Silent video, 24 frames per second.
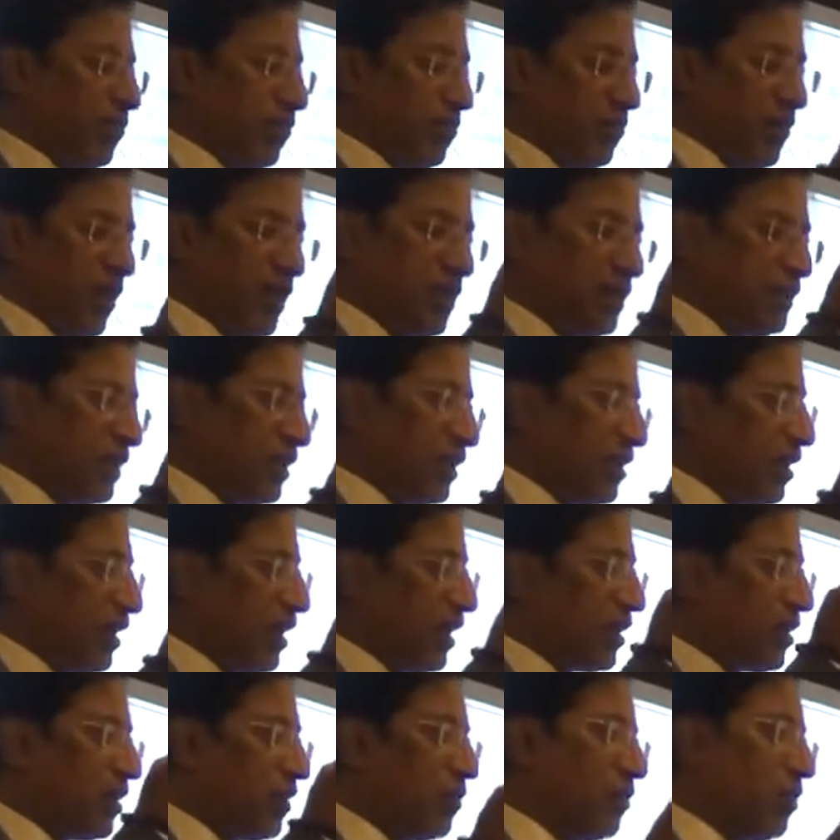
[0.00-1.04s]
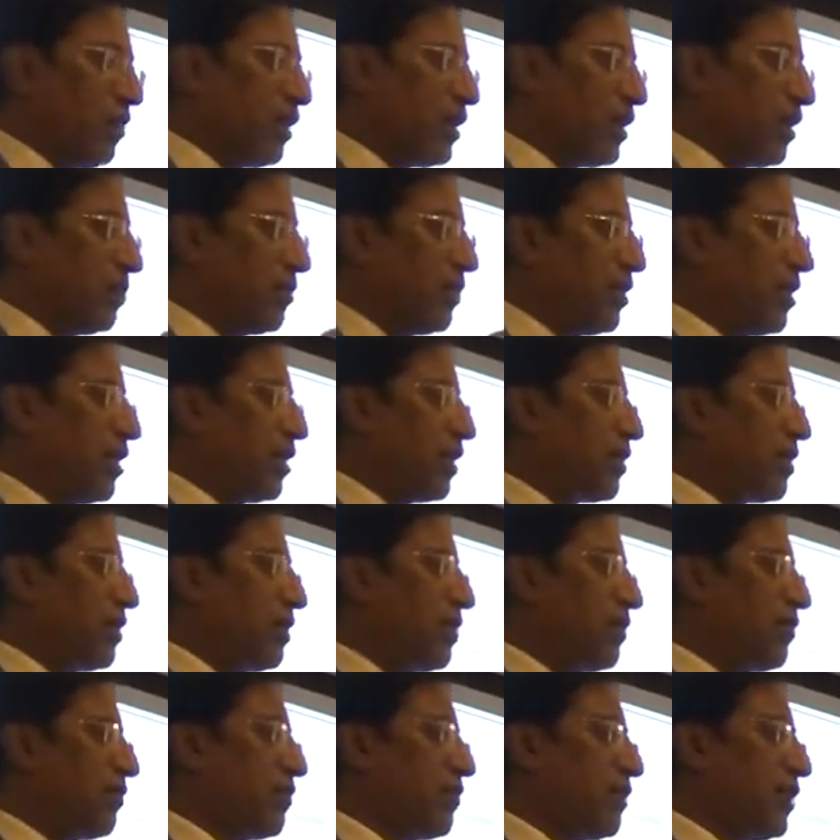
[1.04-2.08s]
managing director, all-time
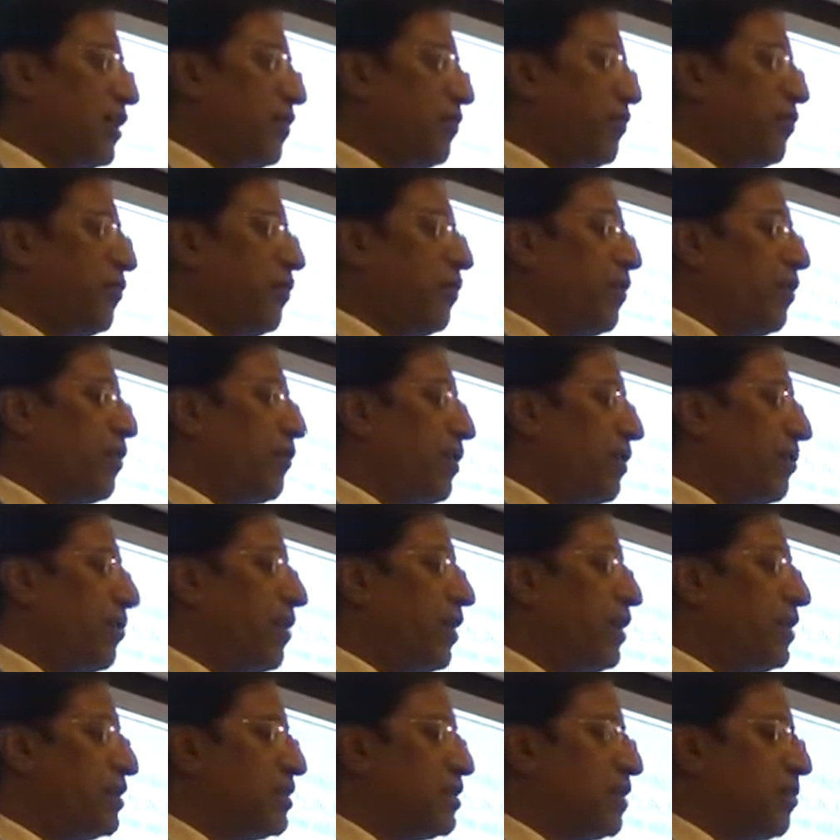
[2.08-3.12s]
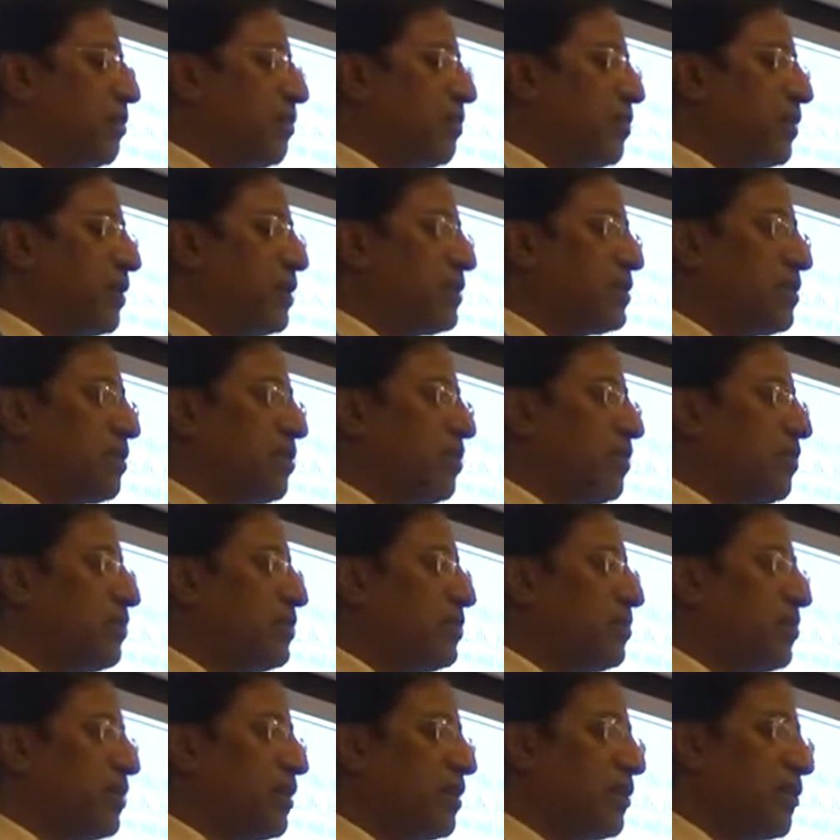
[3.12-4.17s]
director, CFO, everybody shall be punishable
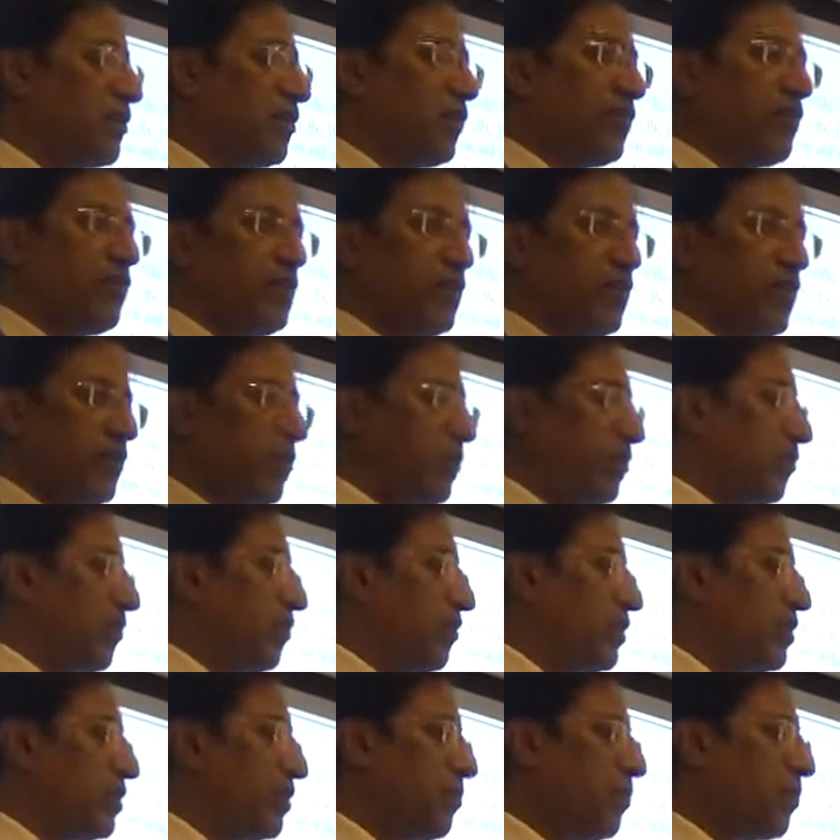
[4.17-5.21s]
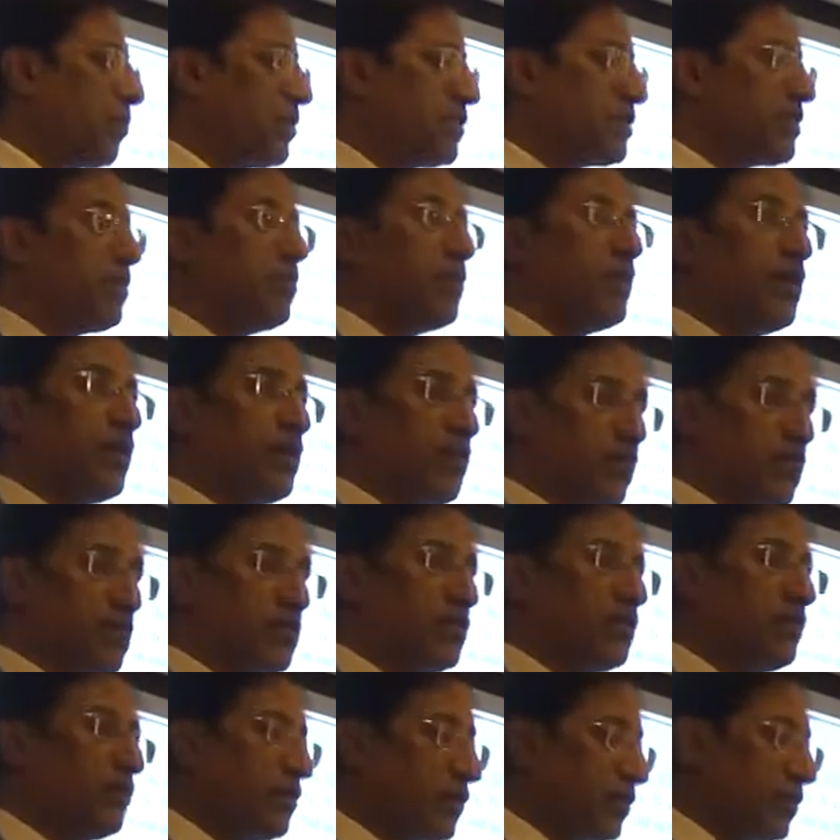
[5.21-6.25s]
with imprisonment
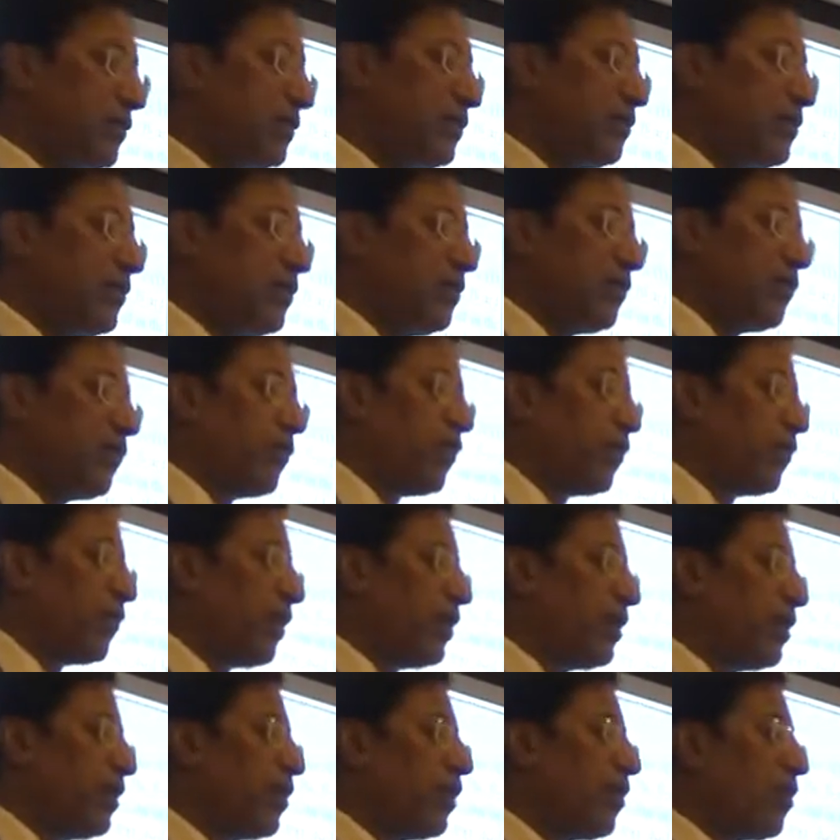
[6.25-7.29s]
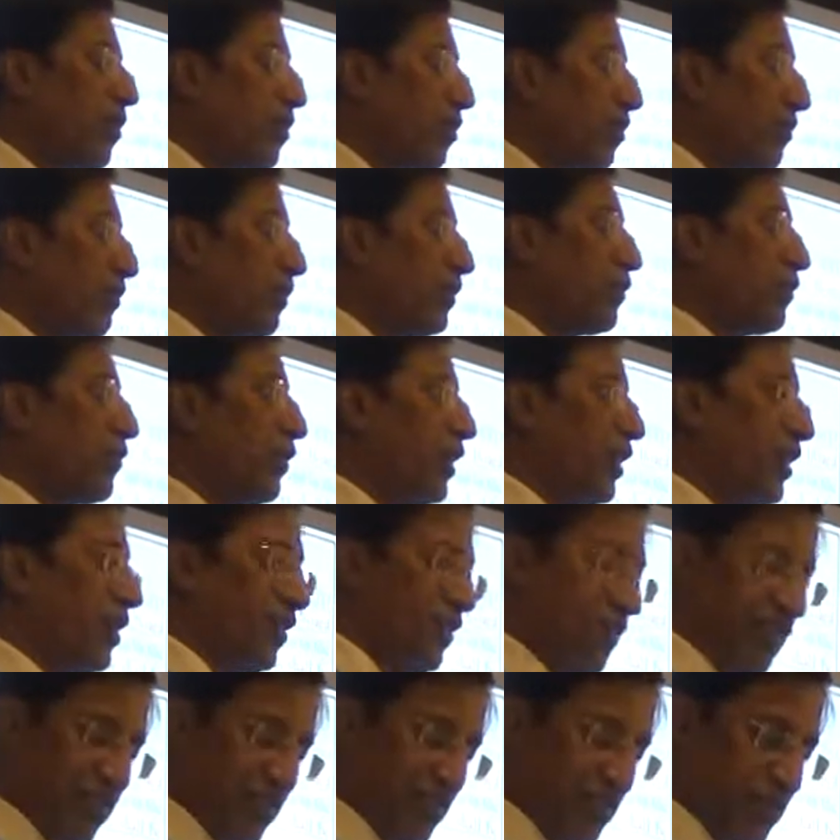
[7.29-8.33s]
for 1 year or with fine.
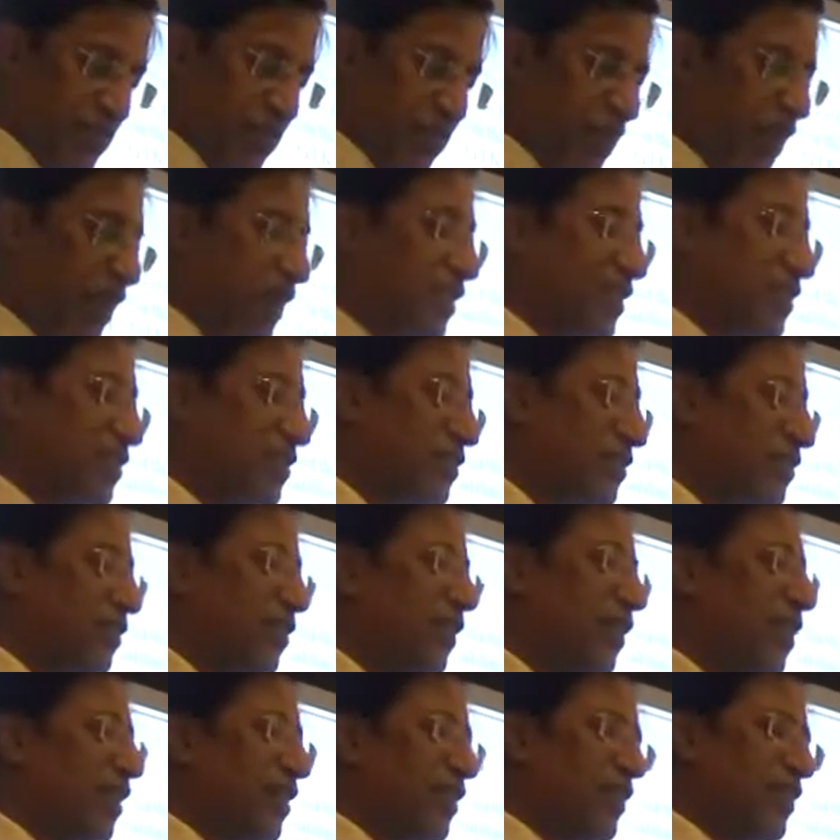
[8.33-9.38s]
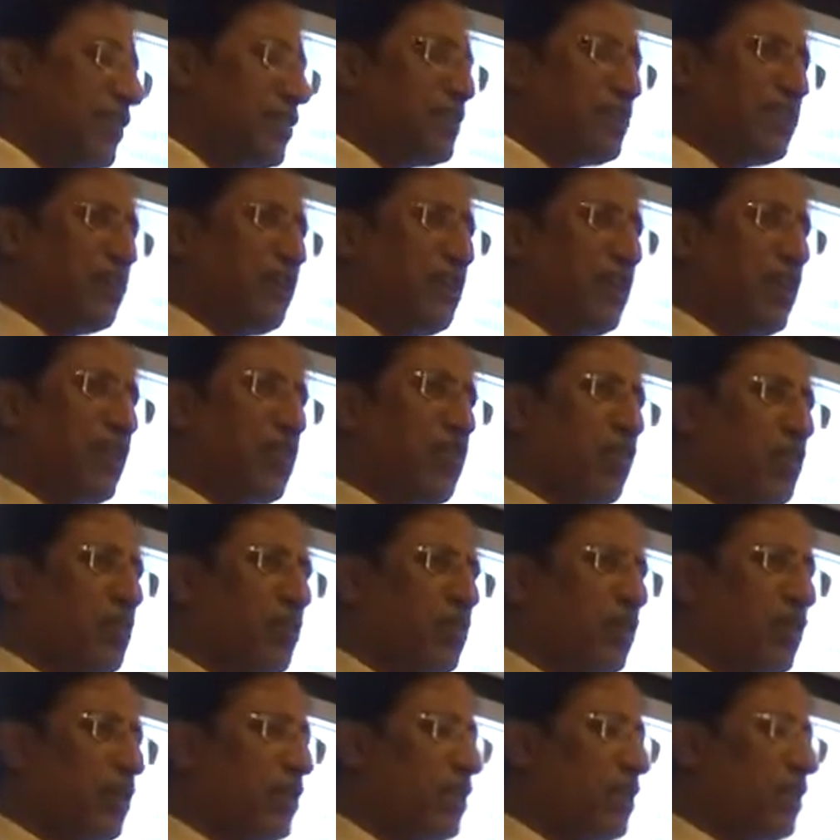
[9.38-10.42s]
Okay, this is a very
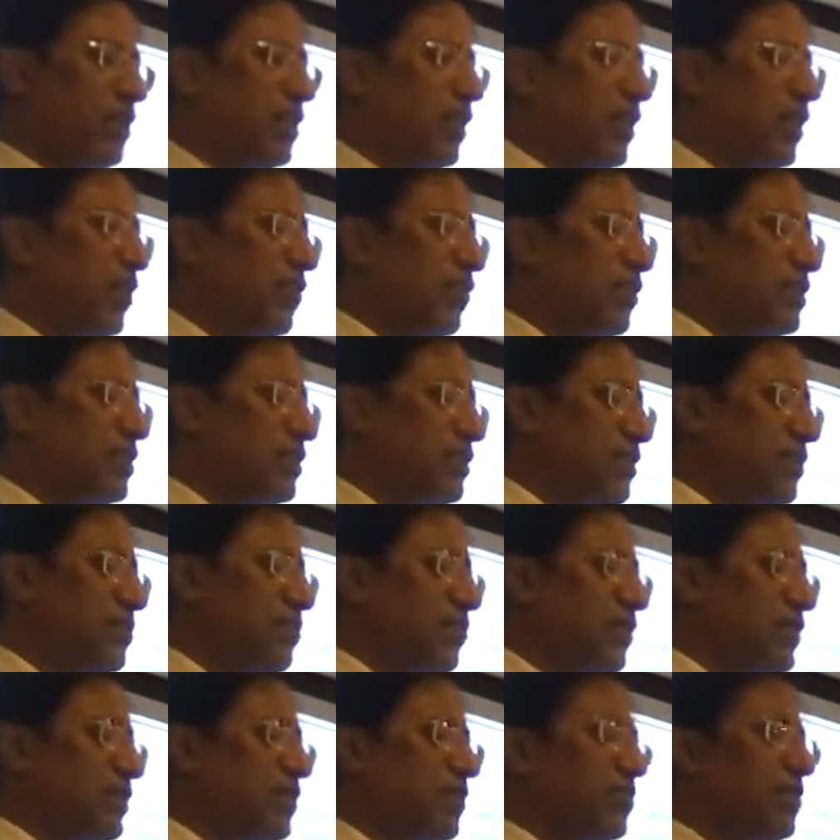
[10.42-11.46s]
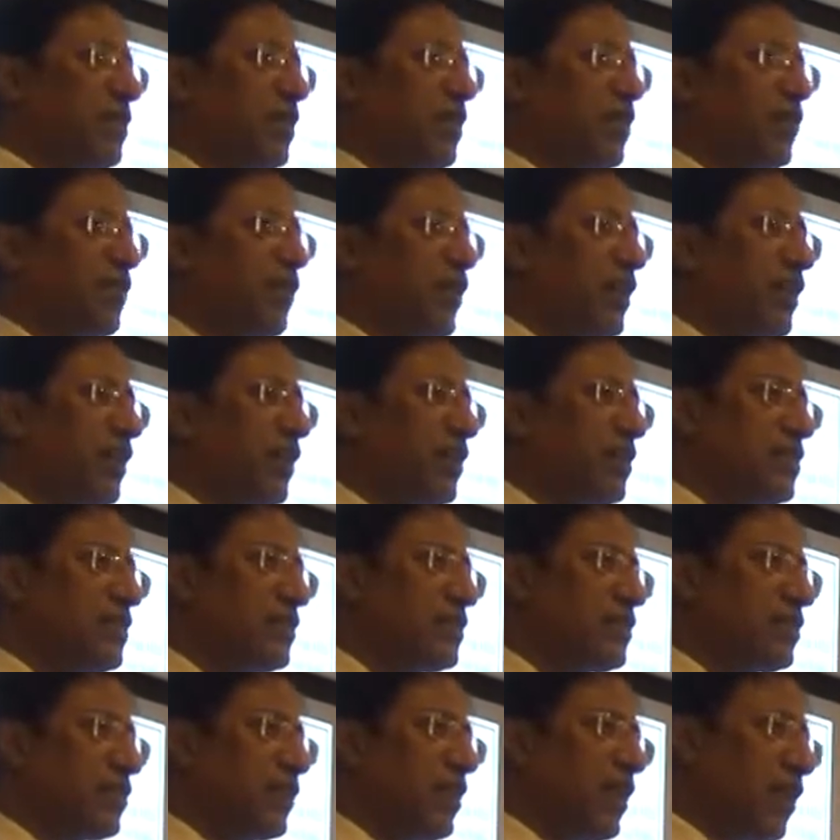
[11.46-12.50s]
common thing, which is imprisonment, fine is
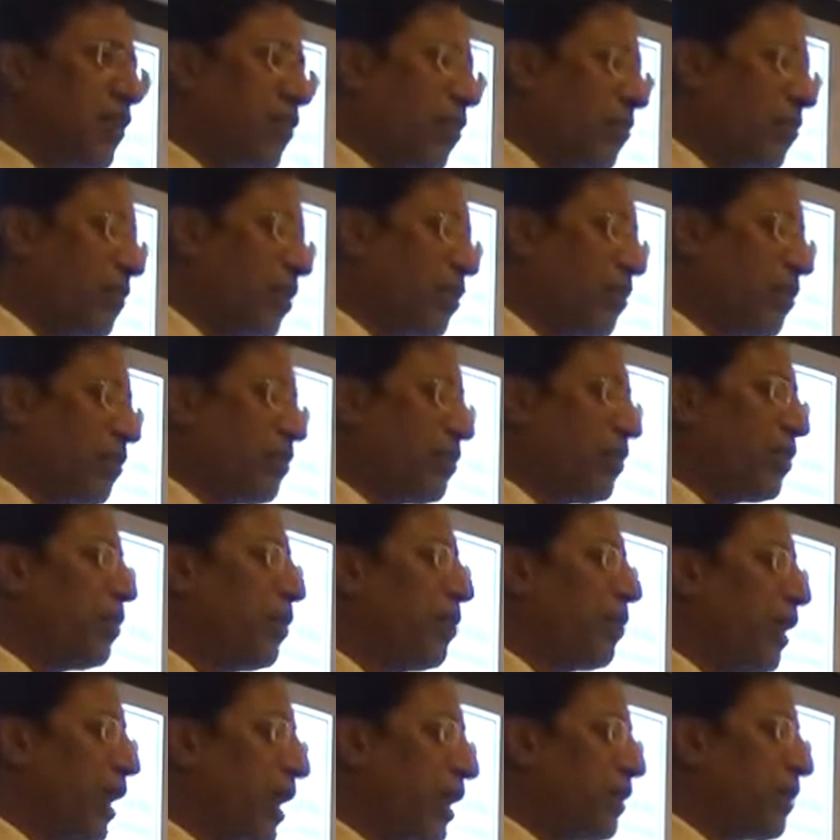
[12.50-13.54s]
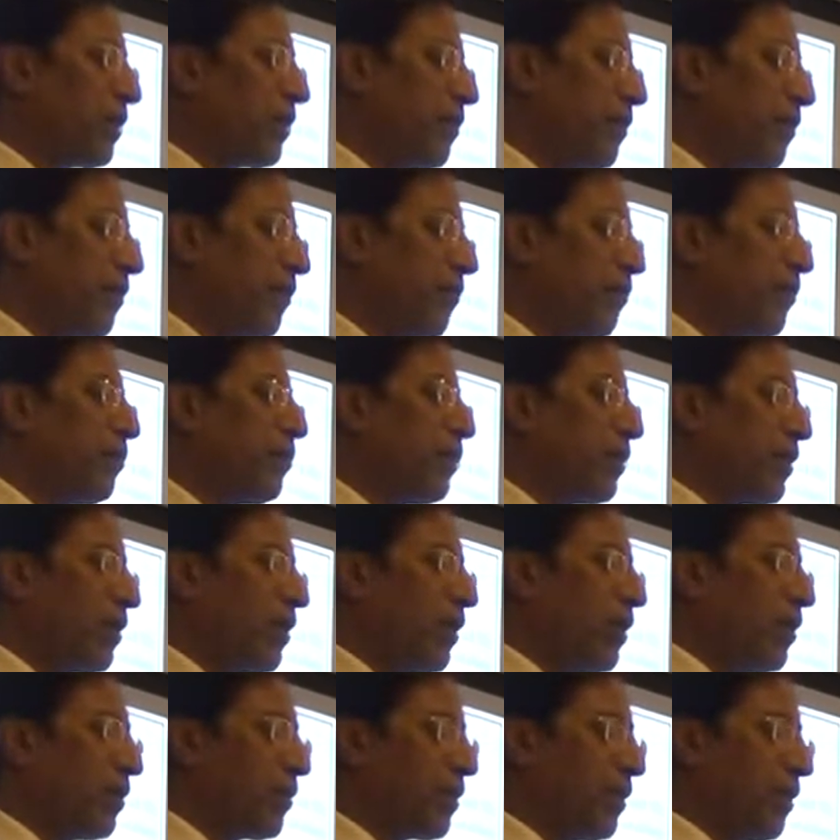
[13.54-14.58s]
very common under the new act.
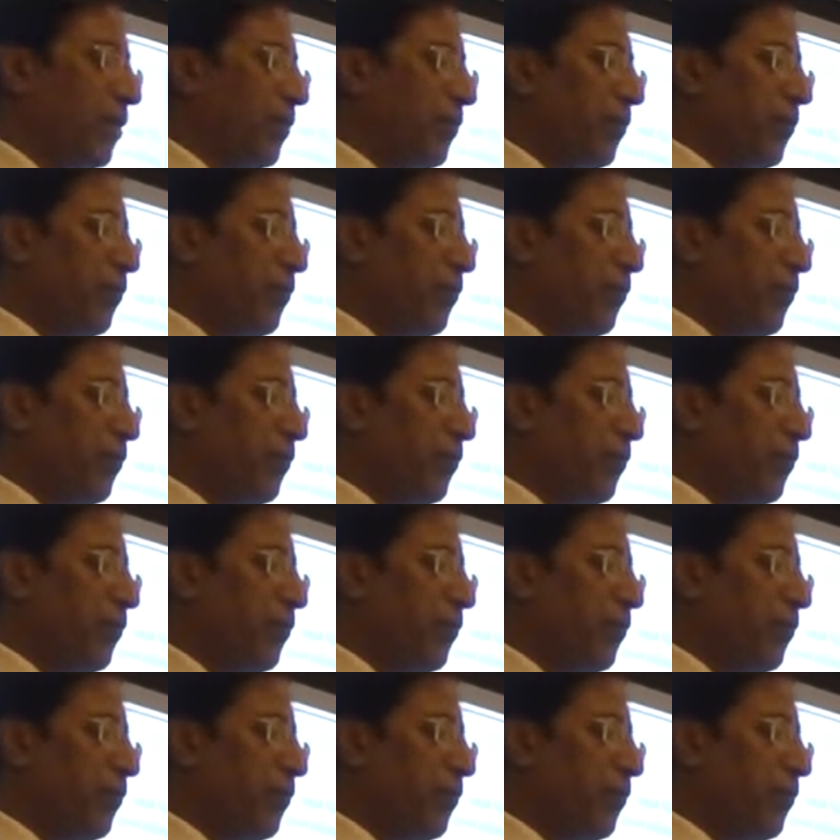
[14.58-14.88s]
Okay.